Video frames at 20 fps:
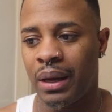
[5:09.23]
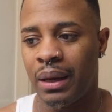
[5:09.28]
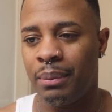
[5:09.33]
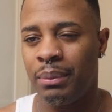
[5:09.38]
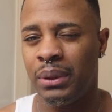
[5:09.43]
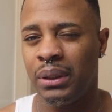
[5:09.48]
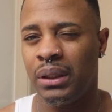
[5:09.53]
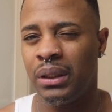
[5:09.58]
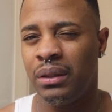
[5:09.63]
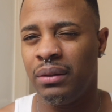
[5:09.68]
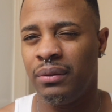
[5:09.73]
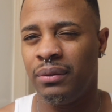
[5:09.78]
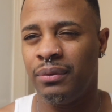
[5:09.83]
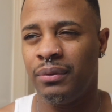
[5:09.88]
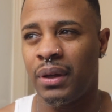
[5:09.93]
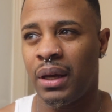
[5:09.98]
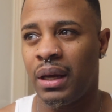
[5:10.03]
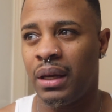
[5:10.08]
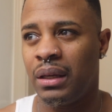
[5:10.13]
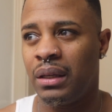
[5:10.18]
I believe
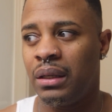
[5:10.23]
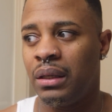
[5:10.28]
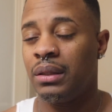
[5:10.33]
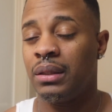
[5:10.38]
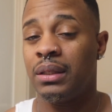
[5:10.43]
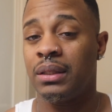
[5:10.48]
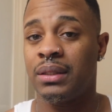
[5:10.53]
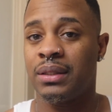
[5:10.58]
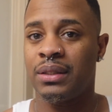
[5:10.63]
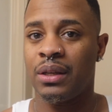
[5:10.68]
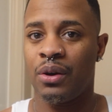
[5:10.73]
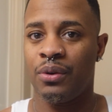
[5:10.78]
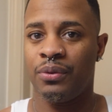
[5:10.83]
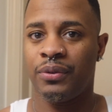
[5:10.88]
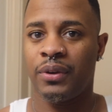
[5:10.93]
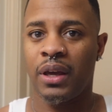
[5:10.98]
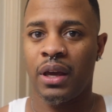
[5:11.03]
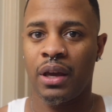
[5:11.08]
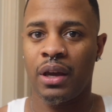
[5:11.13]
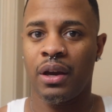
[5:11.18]
that the
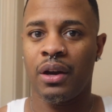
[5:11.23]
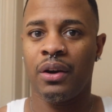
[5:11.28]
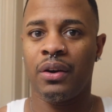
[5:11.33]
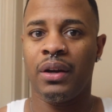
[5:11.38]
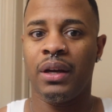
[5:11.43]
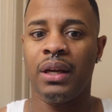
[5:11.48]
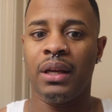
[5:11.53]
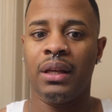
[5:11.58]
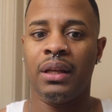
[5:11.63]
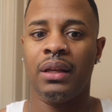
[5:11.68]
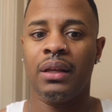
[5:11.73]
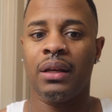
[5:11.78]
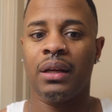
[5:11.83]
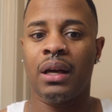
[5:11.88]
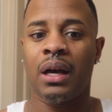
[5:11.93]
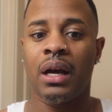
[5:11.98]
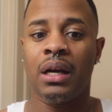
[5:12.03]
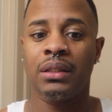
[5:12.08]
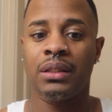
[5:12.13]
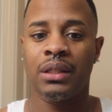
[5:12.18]
self-care and
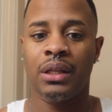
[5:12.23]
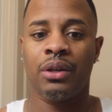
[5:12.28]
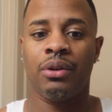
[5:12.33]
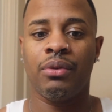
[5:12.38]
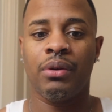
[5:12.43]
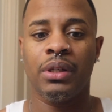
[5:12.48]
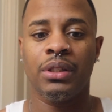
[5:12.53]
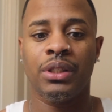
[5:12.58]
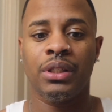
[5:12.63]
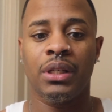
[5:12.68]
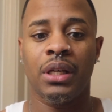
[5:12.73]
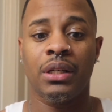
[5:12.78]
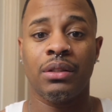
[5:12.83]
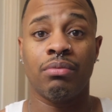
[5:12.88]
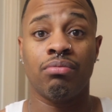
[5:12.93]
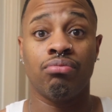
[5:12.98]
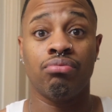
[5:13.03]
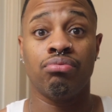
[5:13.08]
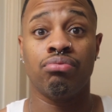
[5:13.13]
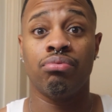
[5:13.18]
content creation
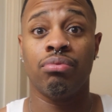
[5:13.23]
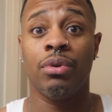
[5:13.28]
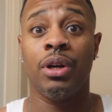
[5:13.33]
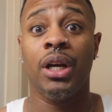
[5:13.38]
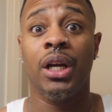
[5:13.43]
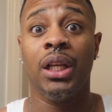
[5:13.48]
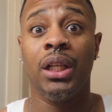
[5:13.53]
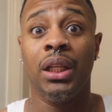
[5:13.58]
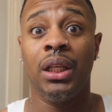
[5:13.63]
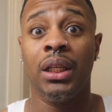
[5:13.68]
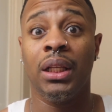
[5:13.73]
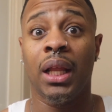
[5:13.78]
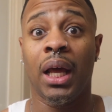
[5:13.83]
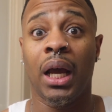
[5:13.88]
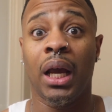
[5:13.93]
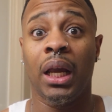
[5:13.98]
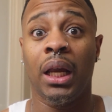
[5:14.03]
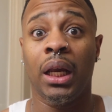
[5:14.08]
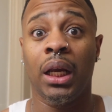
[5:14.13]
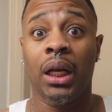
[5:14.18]
has really,
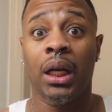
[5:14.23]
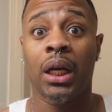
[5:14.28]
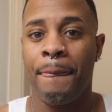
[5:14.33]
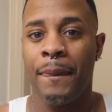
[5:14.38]
like,